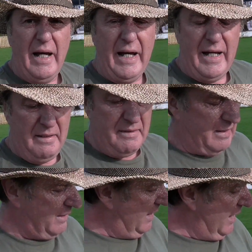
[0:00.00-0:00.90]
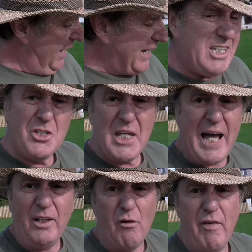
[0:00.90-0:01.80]
Uh, I just
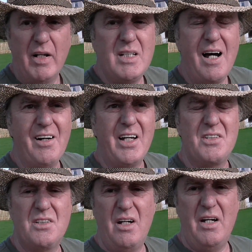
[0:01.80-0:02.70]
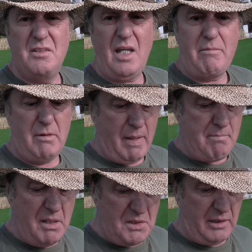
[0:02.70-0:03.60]
cannot find targets. I seem to
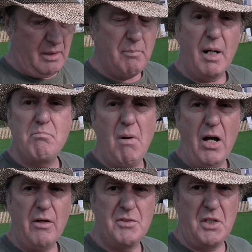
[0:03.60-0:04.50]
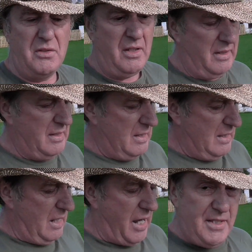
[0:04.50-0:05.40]
be missing them by miles, and
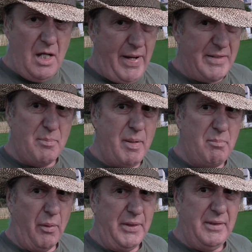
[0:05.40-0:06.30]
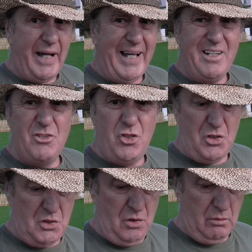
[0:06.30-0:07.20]
I know how to pinpoint, and it's
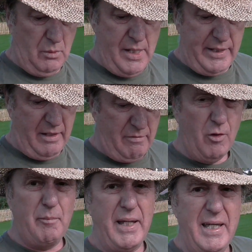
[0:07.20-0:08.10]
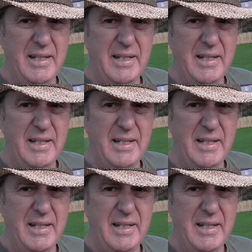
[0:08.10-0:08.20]
just not working for me.